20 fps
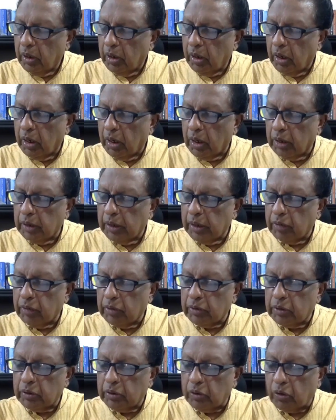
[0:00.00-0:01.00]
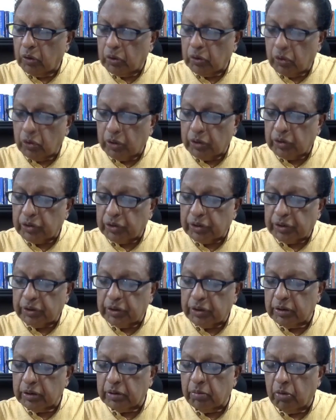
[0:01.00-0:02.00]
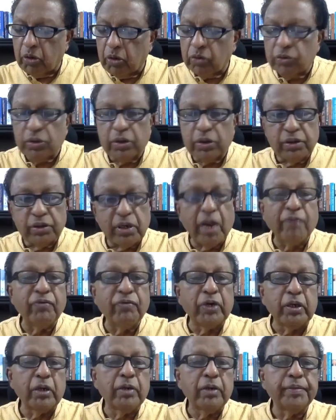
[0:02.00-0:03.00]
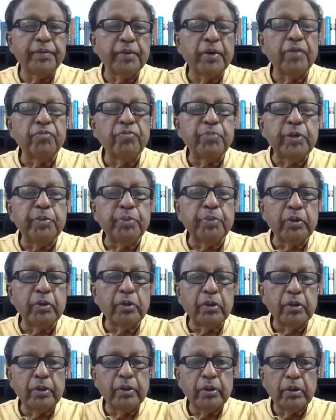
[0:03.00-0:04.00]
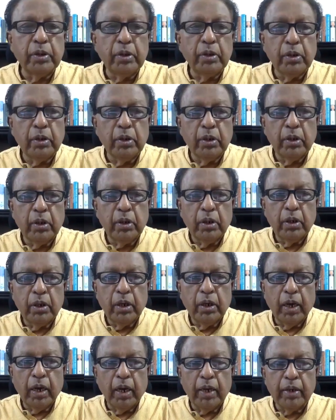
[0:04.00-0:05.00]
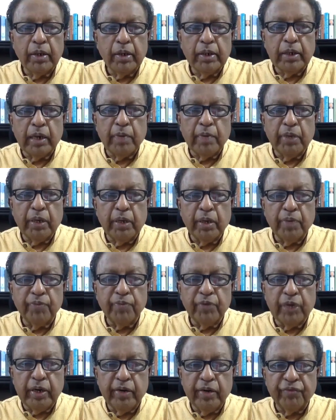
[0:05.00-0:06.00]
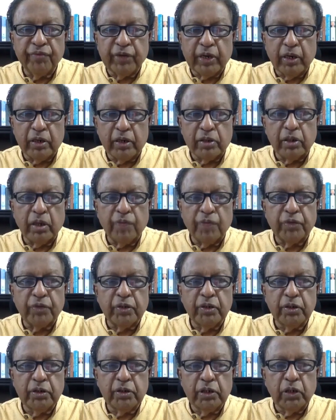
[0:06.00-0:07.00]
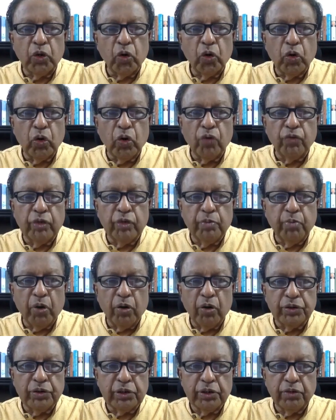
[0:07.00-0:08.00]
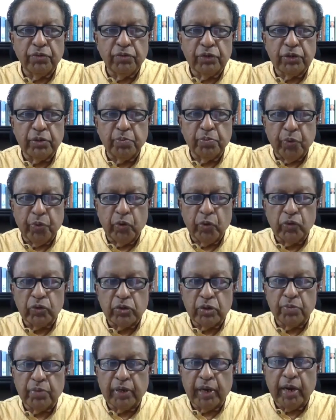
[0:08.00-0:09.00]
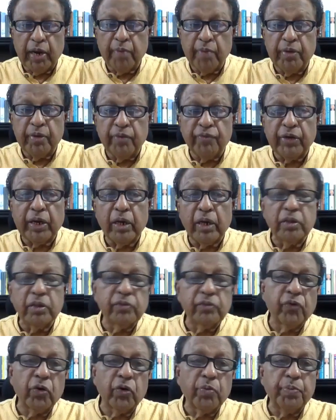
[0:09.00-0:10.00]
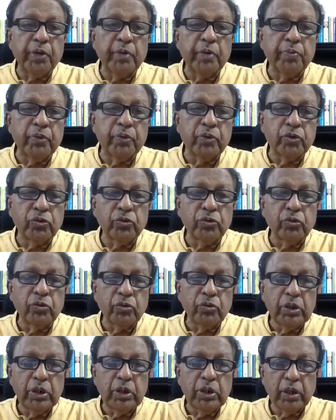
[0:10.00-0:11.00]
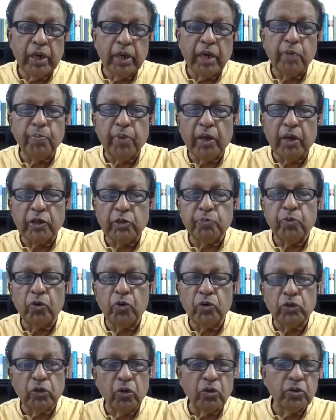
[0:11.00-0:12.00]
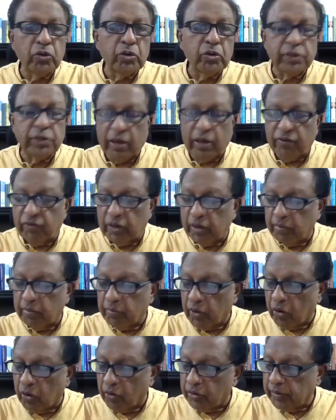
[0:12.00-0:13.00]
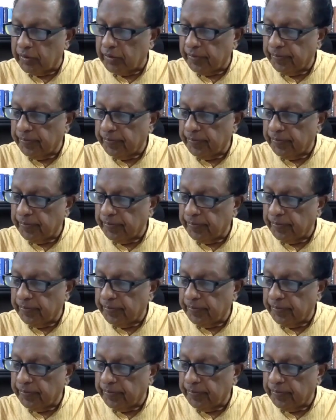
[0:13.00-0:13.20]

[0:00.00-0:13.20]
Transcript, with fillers: over. Uh, there were also restrictions about travel of people. And it had become very difficult after the zero COVID policy was imposed. It became difficult for people to get passports or to travel abroad.